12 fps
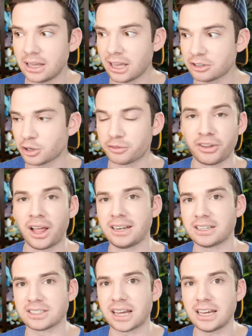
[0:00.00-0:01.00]
the electric
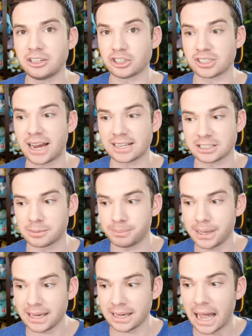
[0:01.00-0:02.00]
flying design just
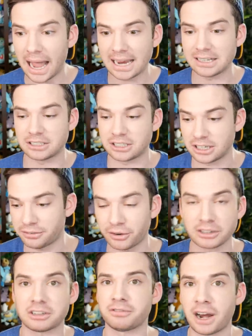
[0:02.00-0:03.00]
has to be a
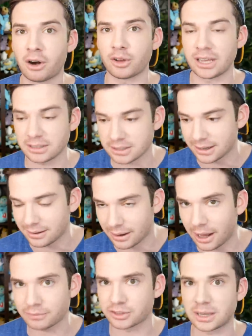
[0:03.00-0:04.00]
different variant
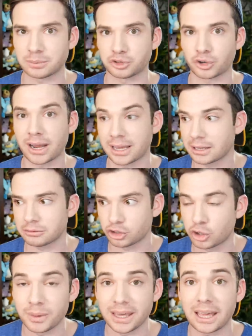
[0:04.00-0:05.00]
of
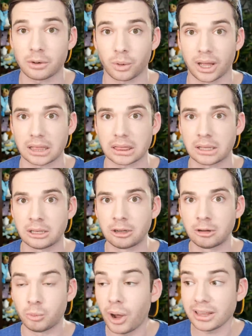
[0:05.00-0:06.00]
Zebstrika to begin with.